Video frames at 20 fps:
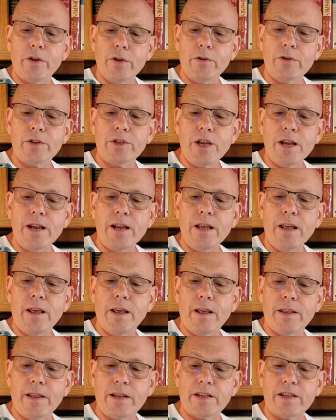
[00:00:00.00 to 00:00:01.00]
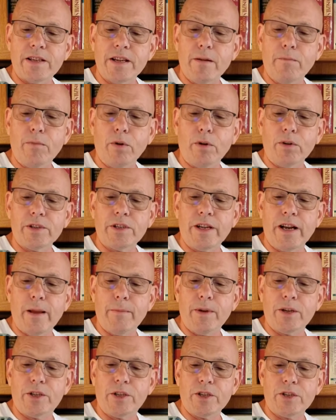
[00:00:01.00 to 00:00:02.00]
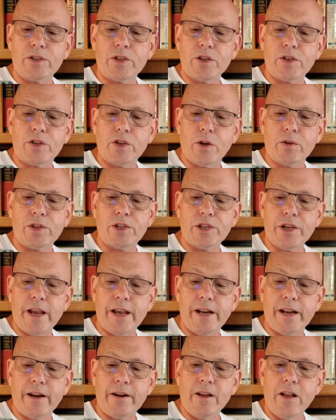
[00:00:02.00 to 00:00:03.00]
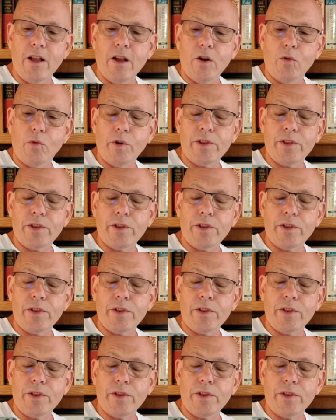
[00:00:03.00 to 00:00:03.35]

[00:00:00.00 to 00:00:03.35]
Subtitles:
Using the symbols and images associated